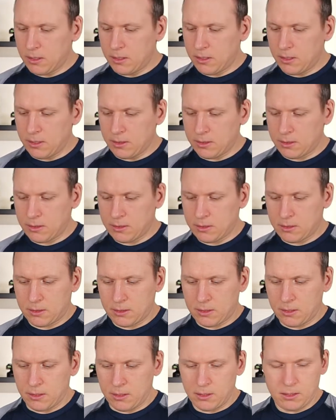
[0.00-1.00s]

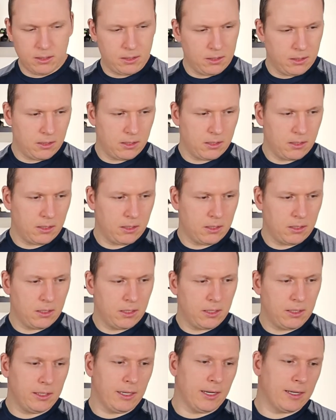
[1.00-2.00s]
Let's see.
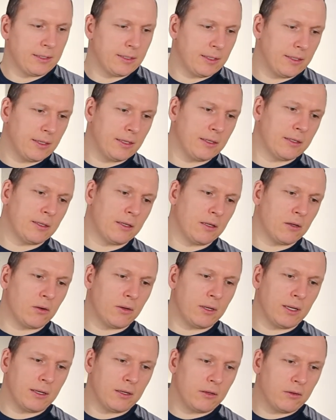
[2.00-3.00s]
Yes, it is still
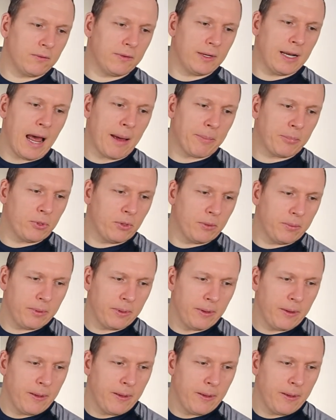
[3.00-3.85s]
connected to the laptop.